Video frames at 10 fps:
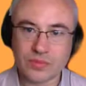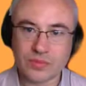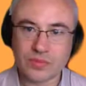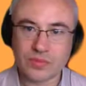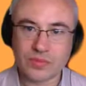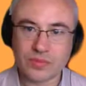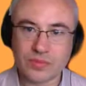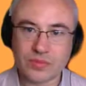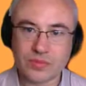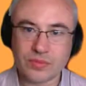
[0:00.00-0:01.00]

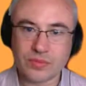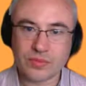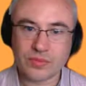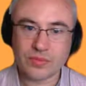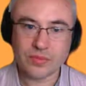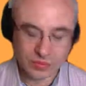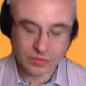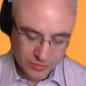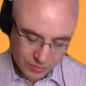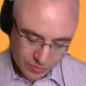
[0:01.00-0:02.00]

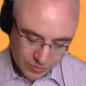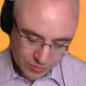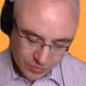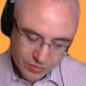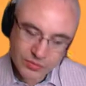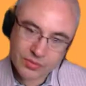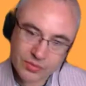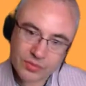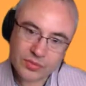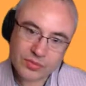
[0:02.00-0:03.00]

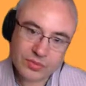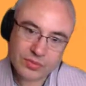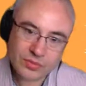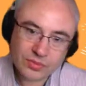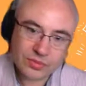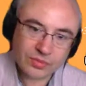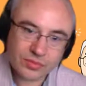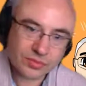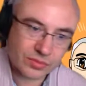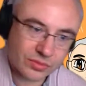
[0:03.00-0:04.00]

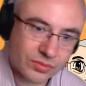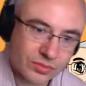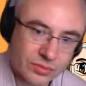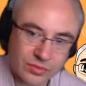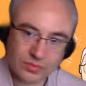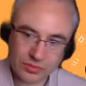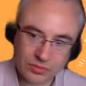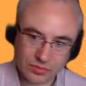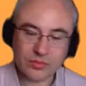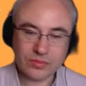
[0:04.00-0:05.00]

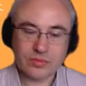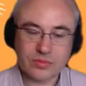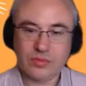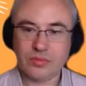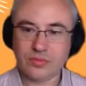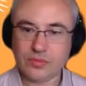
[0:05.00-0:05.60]
(not speaking)